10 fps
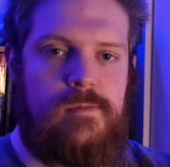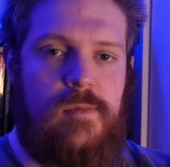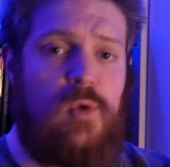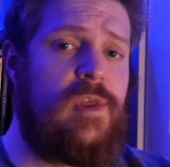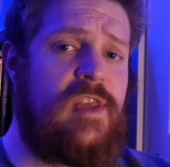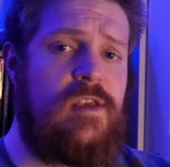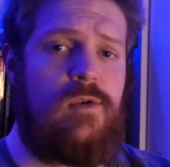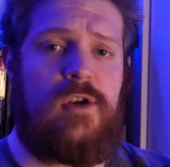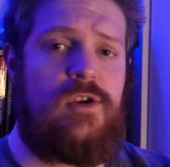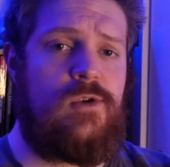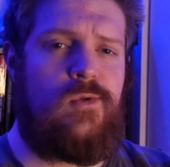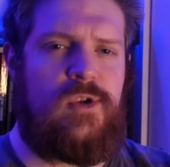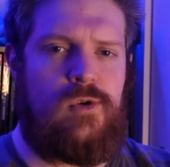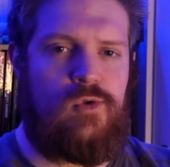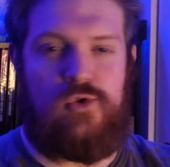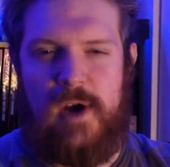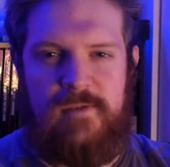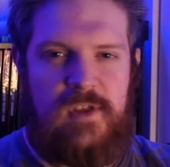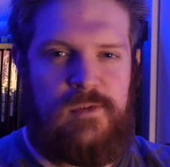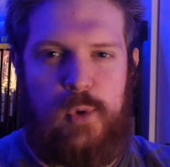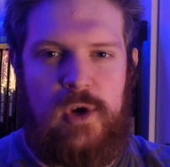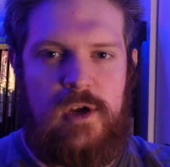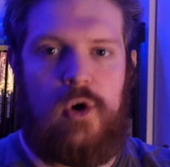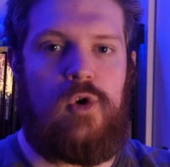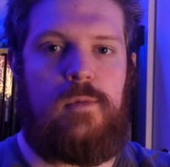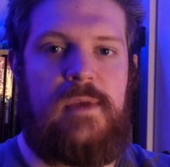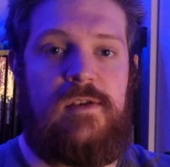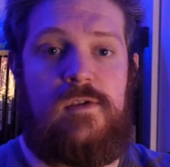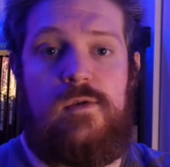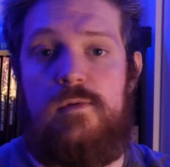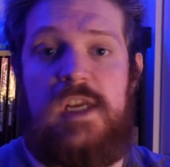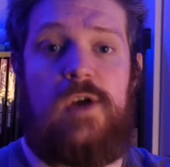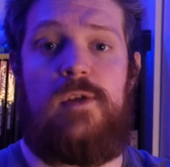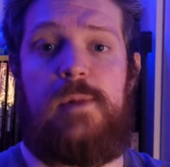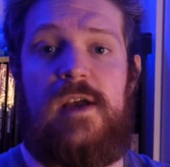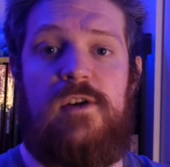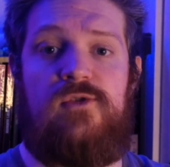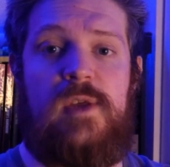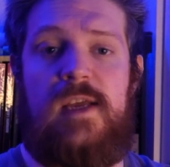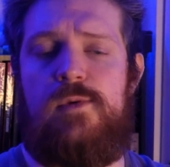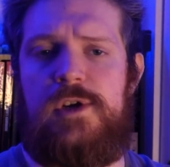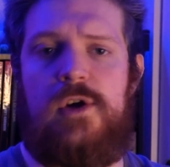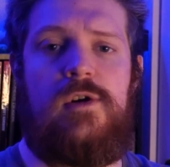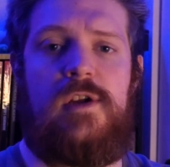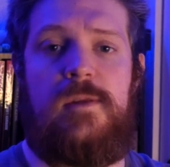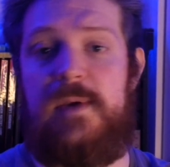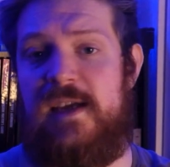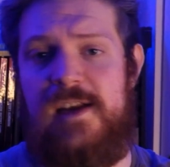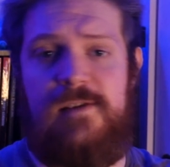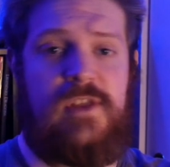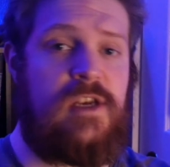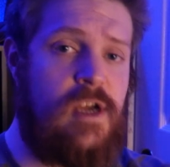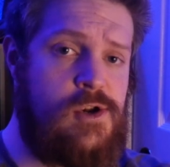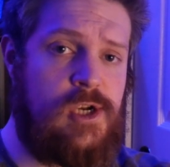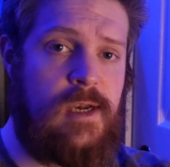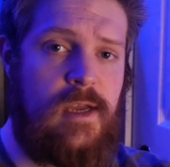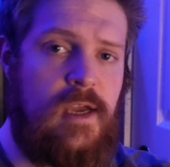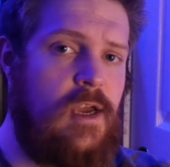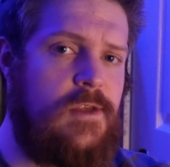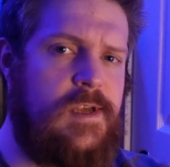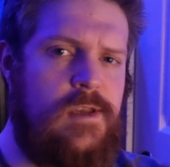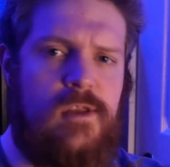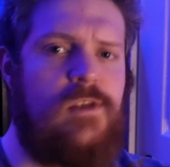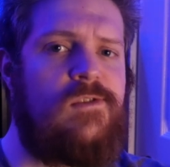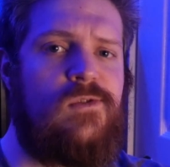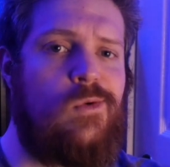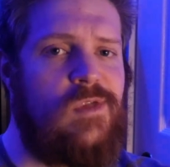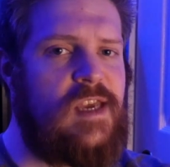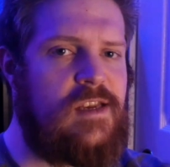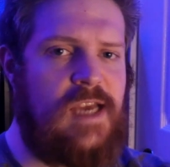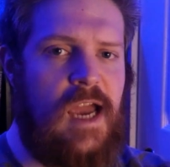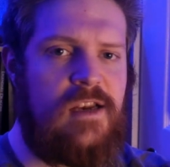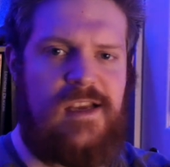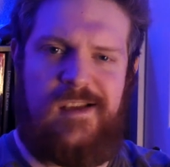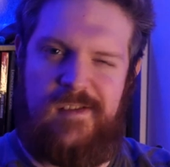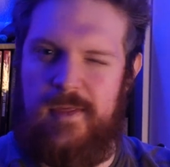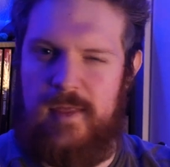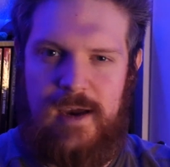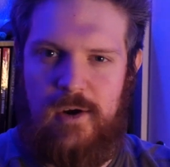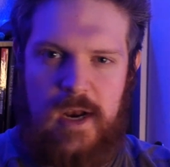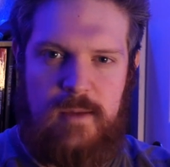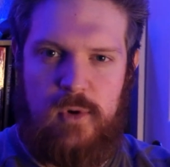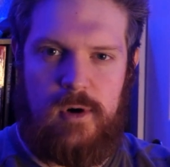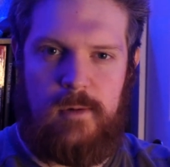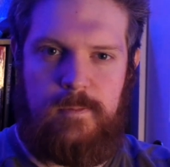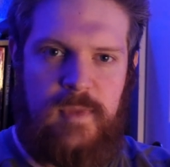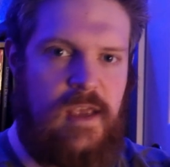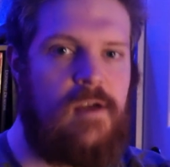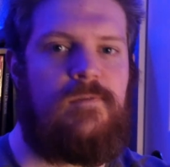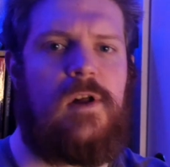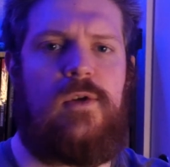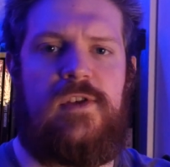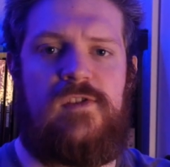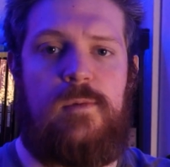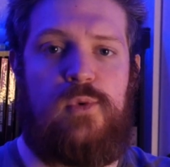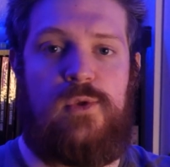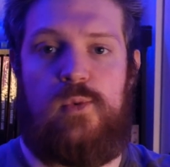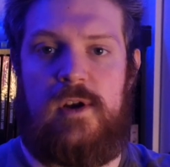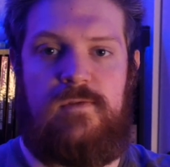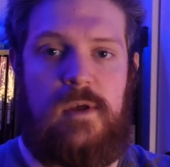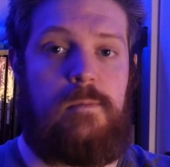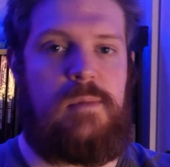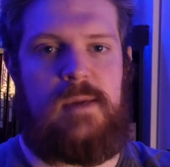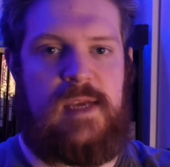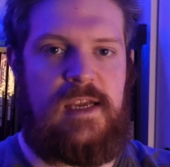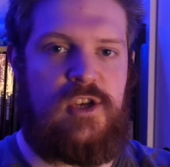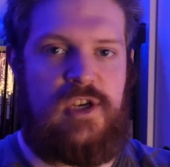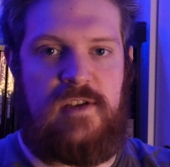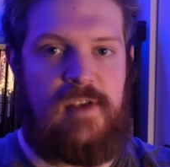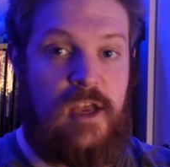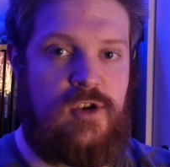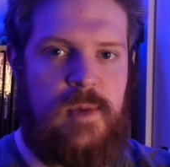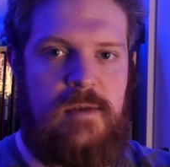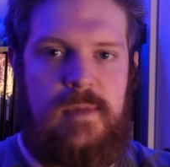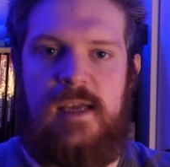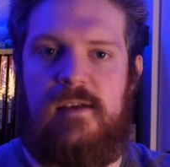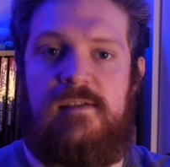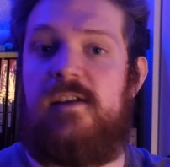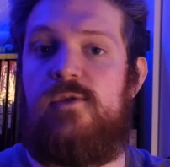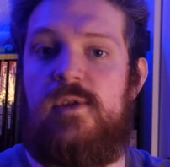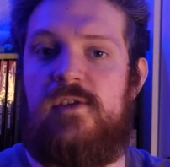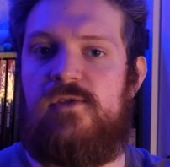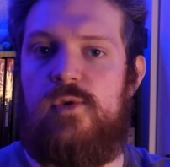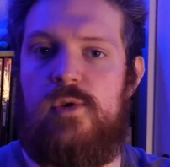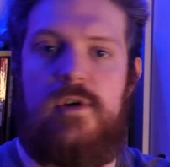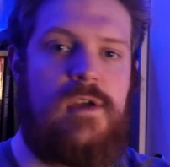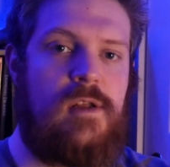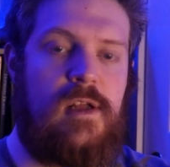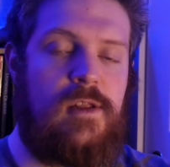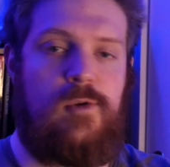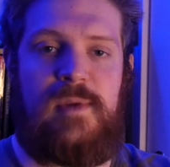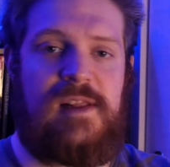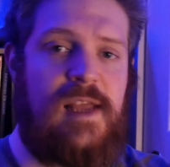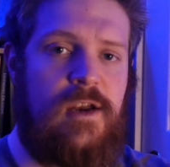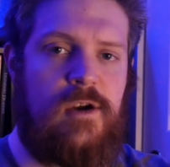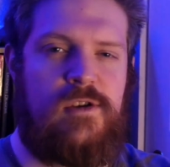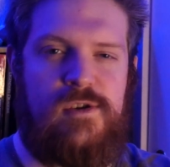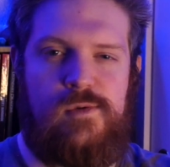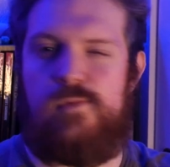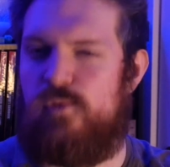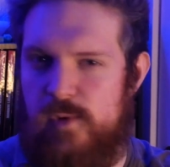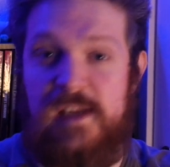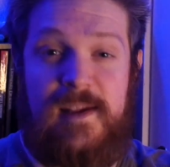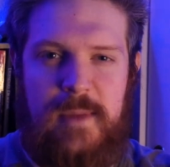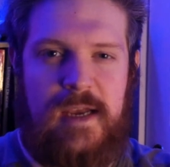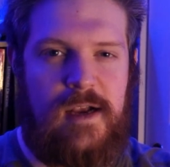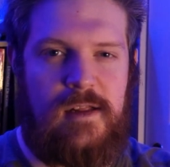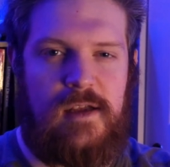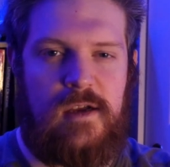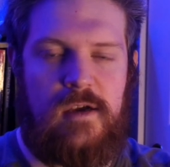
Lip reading: One thing you could do to drive this point home is to tell the players when they return to the beginning of the dungeon that the sword they attacked isn't there anymore. Follow this up with one of the BBEG's henchmen being seen with the sword a little bit later to really make it click.